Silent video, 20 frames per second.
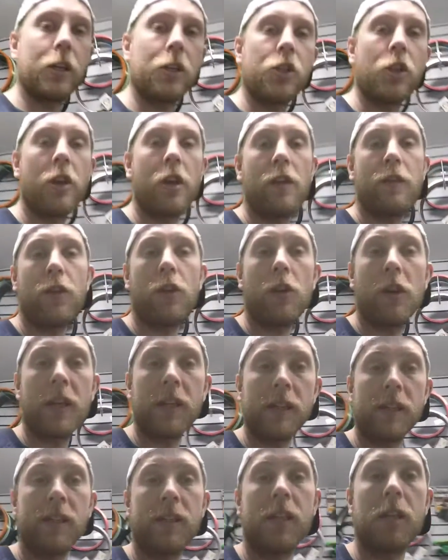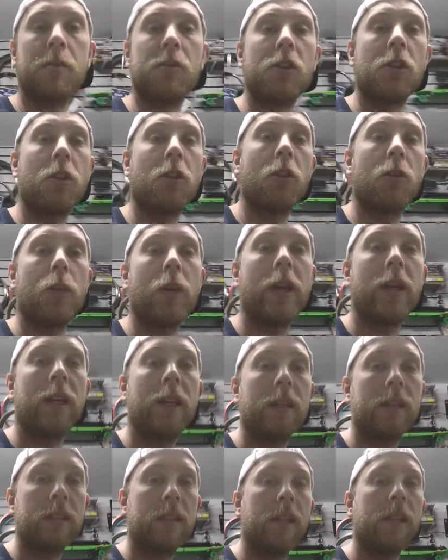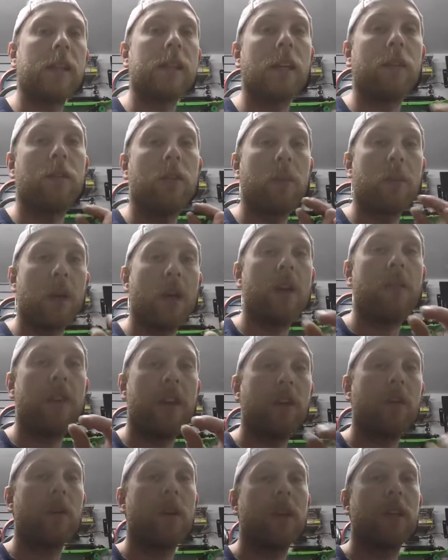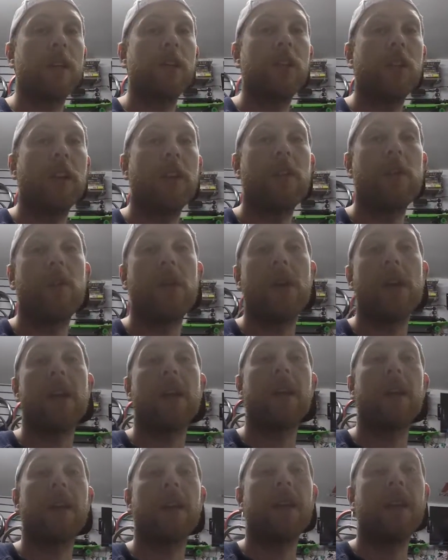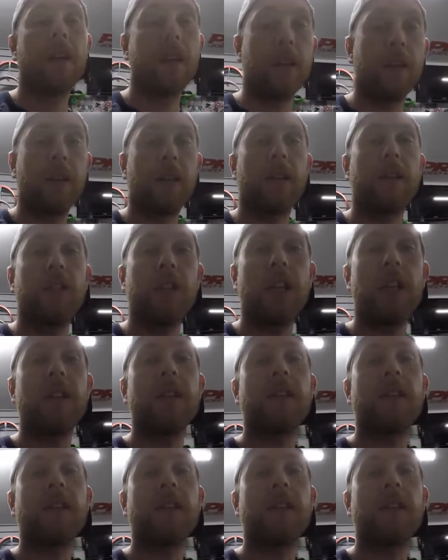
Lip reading: to show you a few hints and tips along the way to get yourself the perfect working gyro brake. Check